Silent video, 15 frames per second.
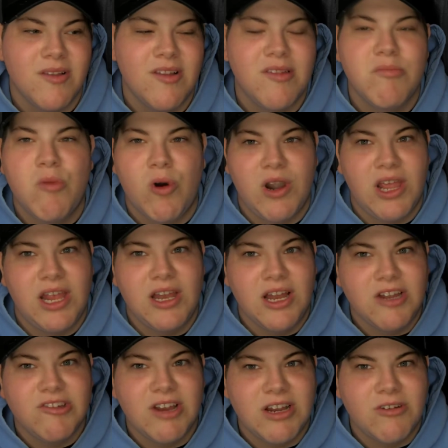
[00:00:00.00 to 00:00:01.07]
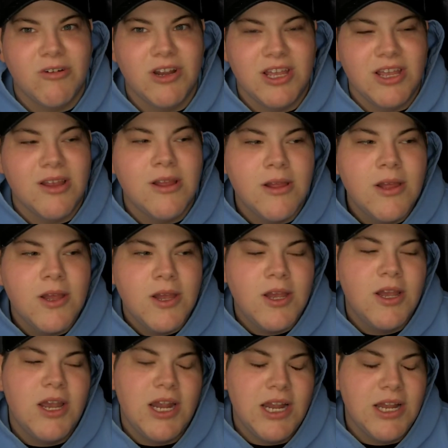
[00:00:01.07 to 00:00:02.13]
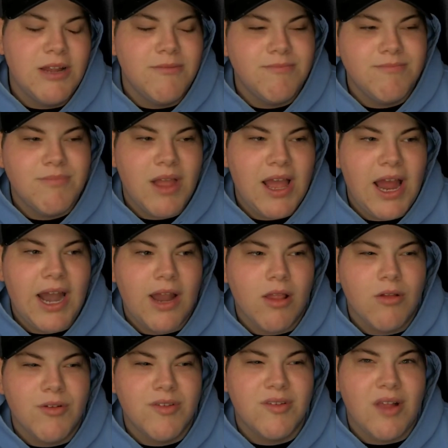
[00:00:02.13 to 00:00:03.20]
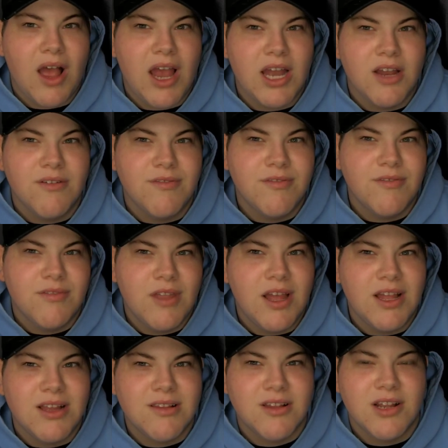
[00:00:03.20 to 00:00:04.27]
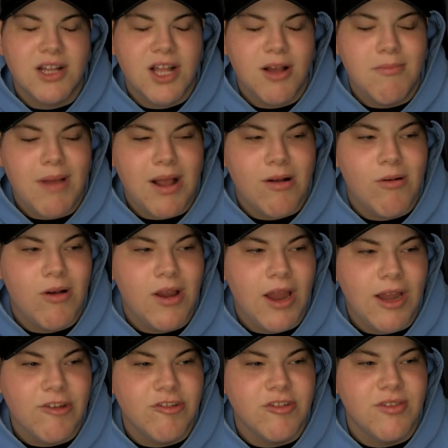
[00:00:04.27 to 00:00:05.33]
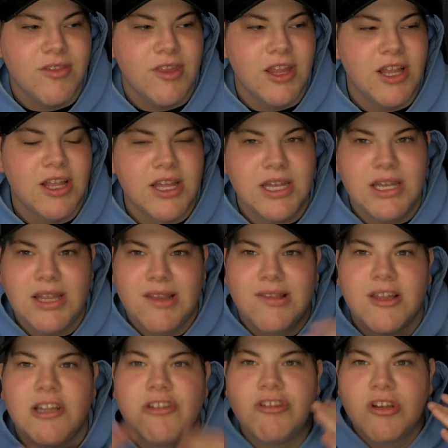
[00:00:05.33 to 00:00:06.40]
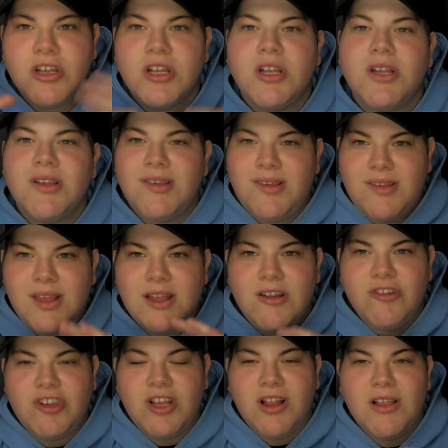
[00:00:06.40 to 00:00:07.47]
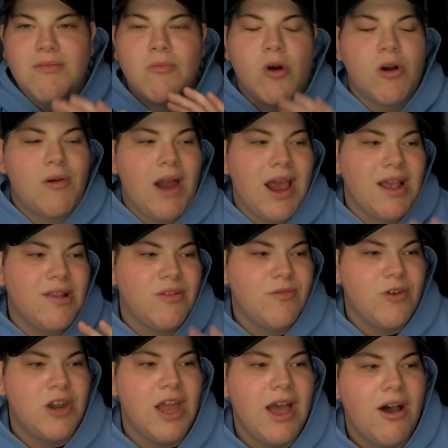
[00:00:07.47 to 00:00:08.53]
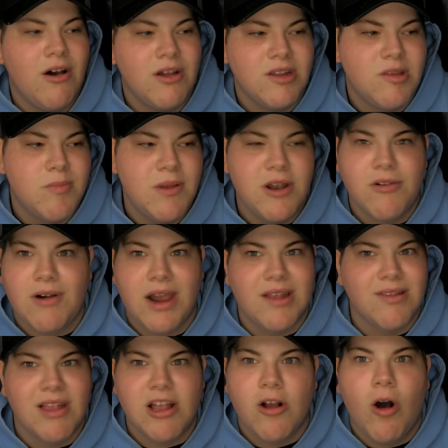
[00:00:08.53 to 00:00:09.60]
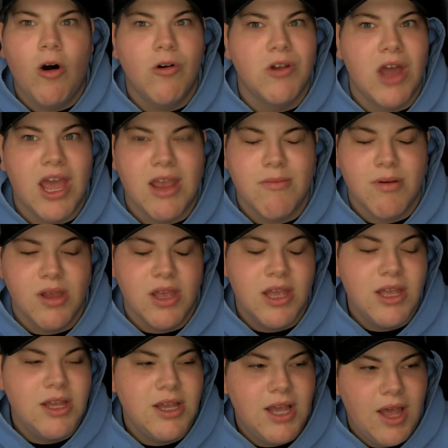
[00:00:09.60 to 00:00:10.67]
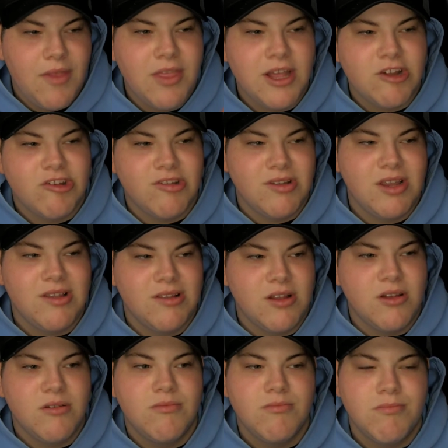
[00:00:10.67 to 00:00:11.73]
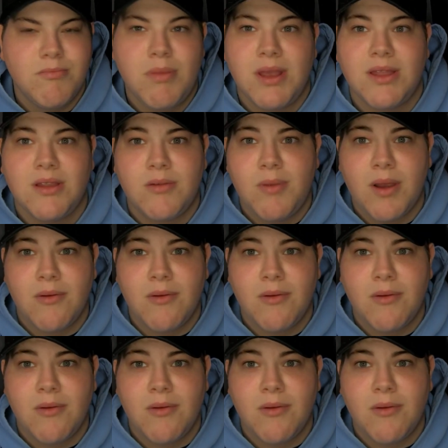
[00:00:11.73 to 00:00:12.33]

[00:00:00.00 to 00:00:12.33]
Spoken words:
this morning I checked on it, and I had a little sign of that it's going to come back on. I just think it needs to sit chilling more rice for now. It's been in rice like all night, but I think it just needs to be in there